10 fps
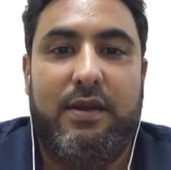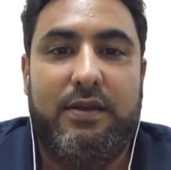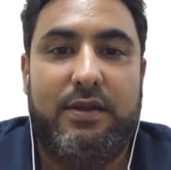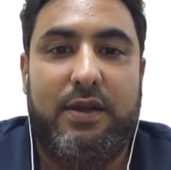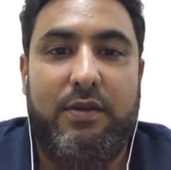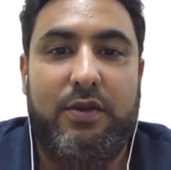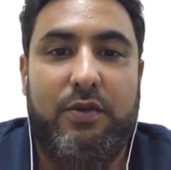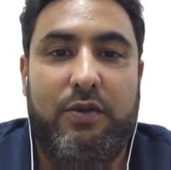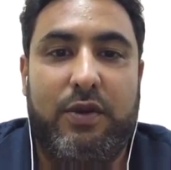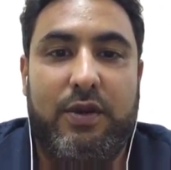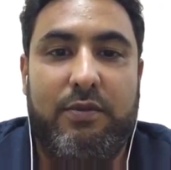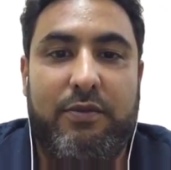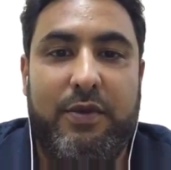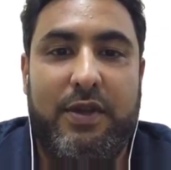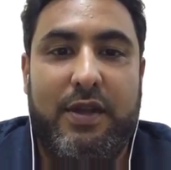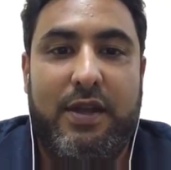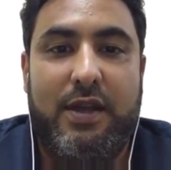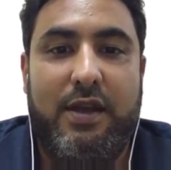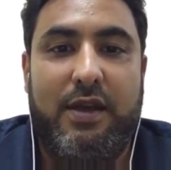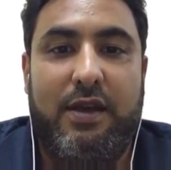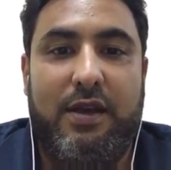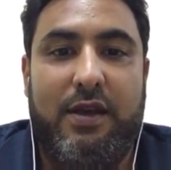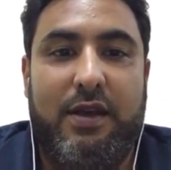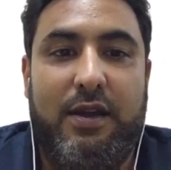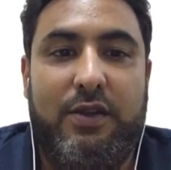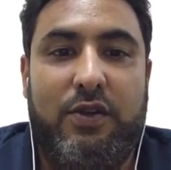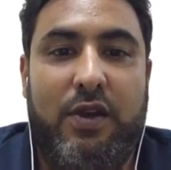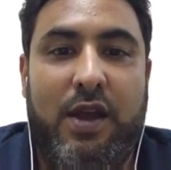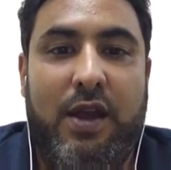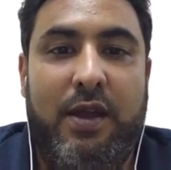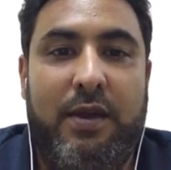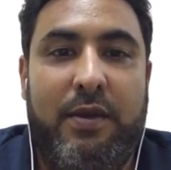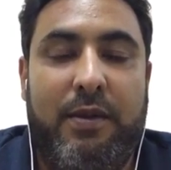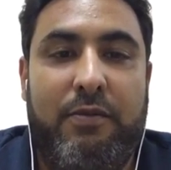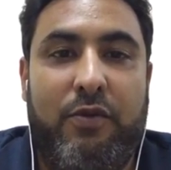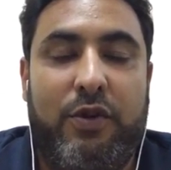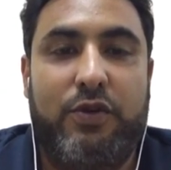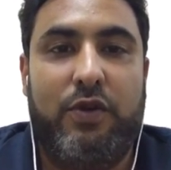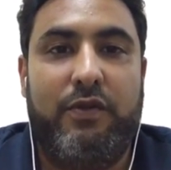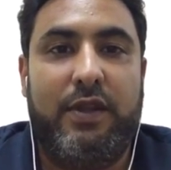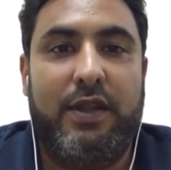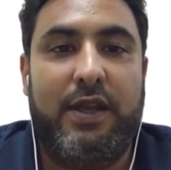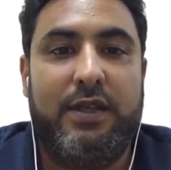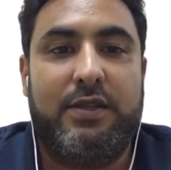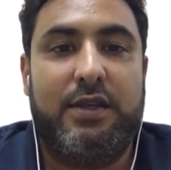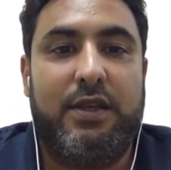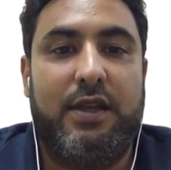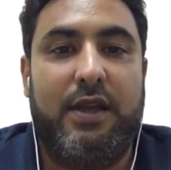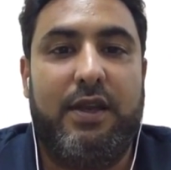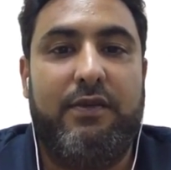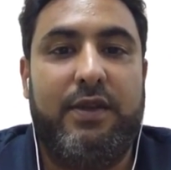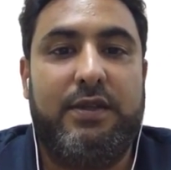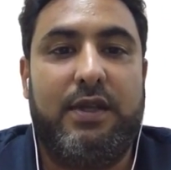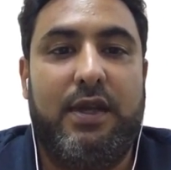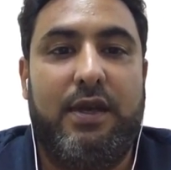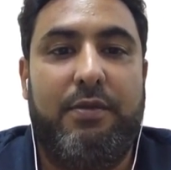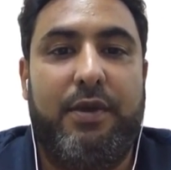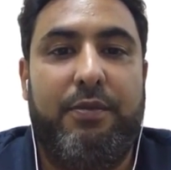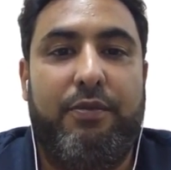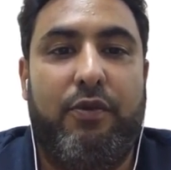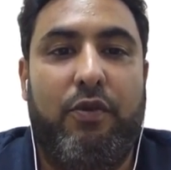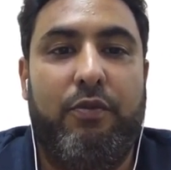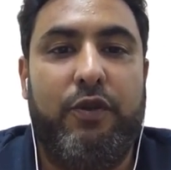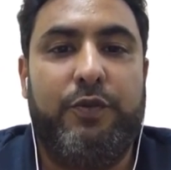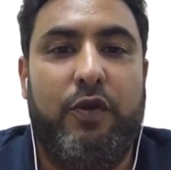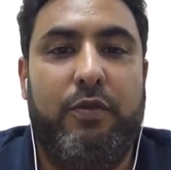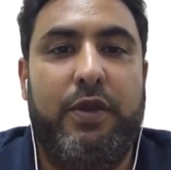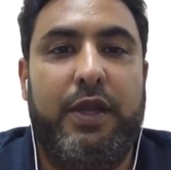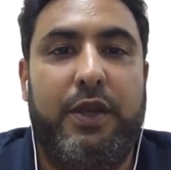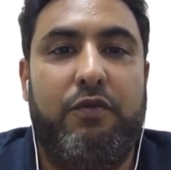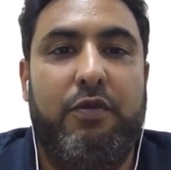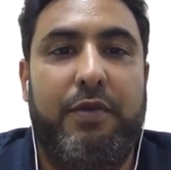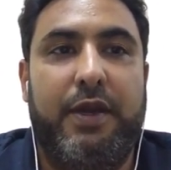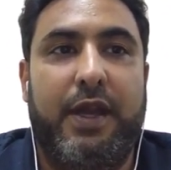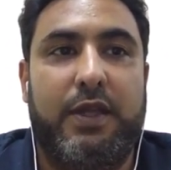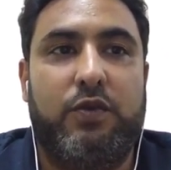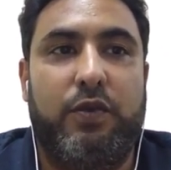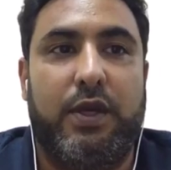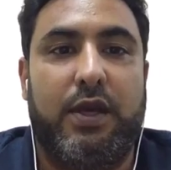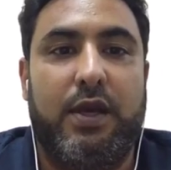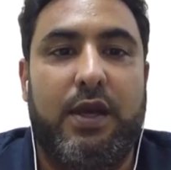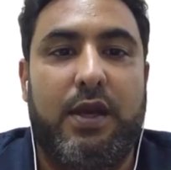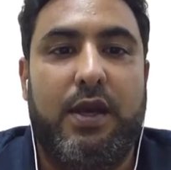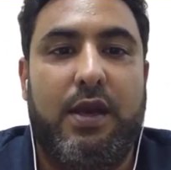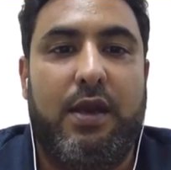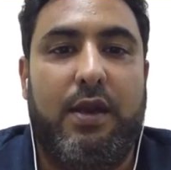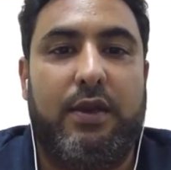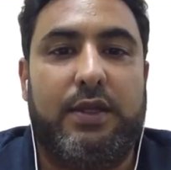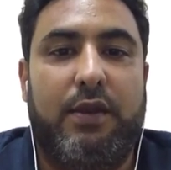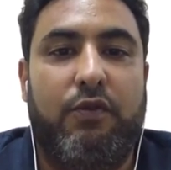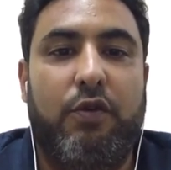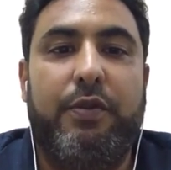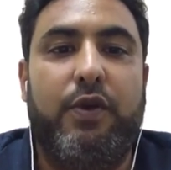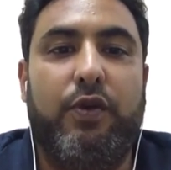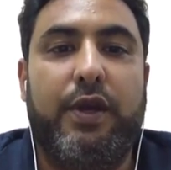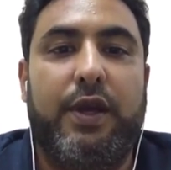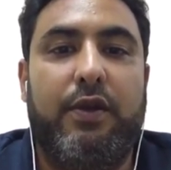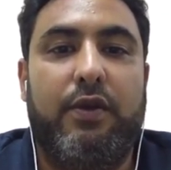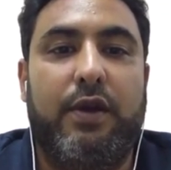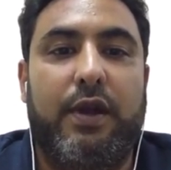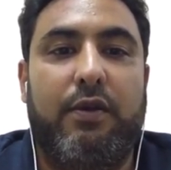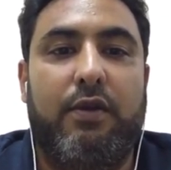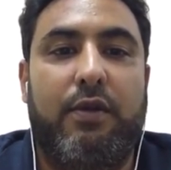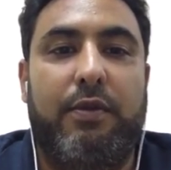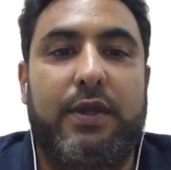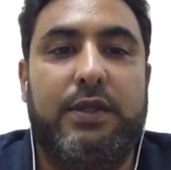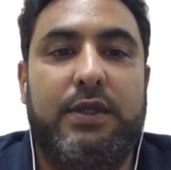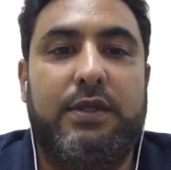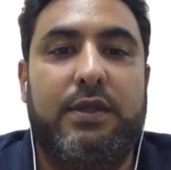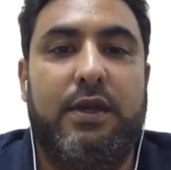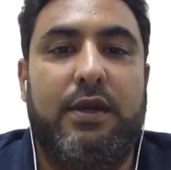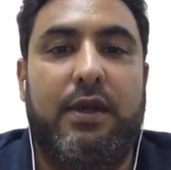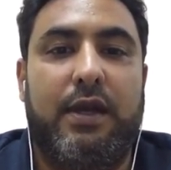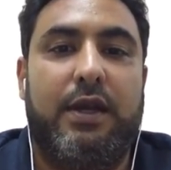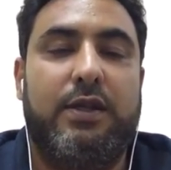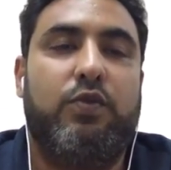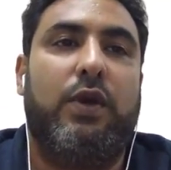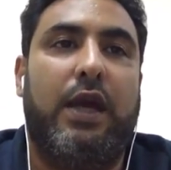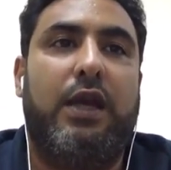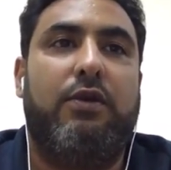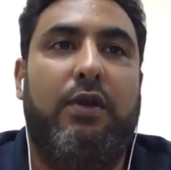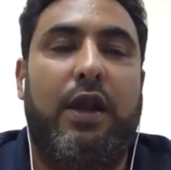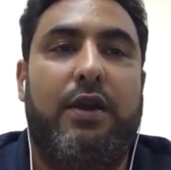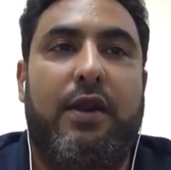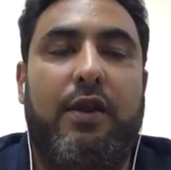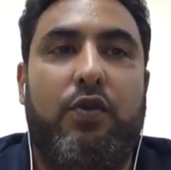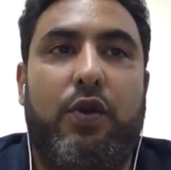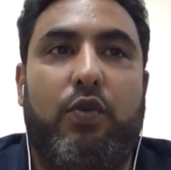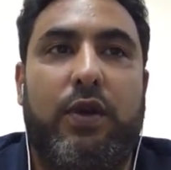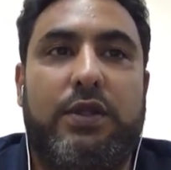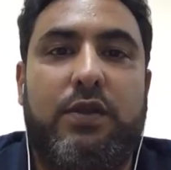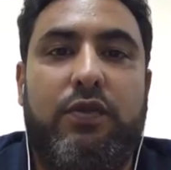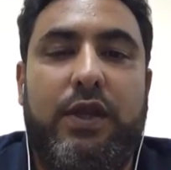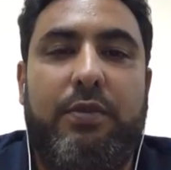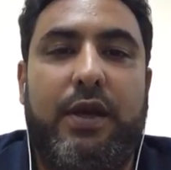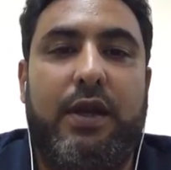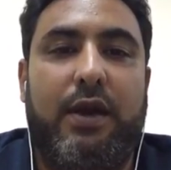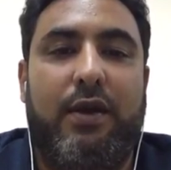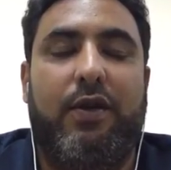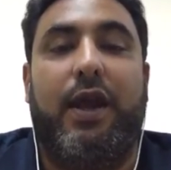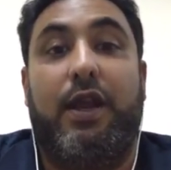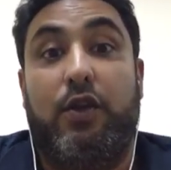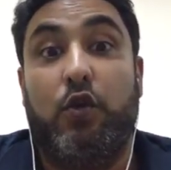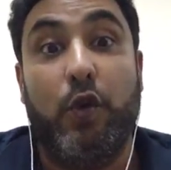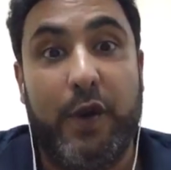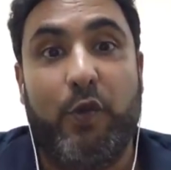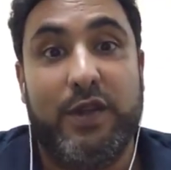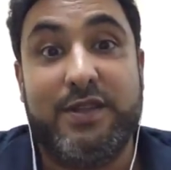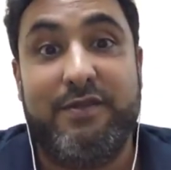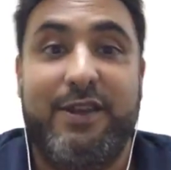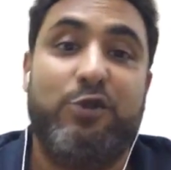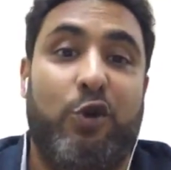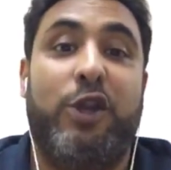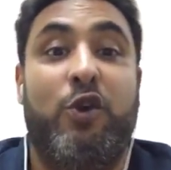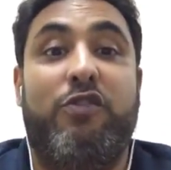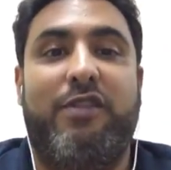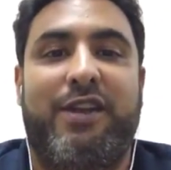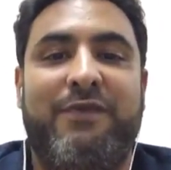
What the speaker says: Assalamu alaikum, Khurram. Jora, I am not sure when the next session live is, but most probably it will be next week, because I won't be doing it on a regular basis. At least I'll try to do it once a week, but okay, I'll do it once a week. Sorry, not trying.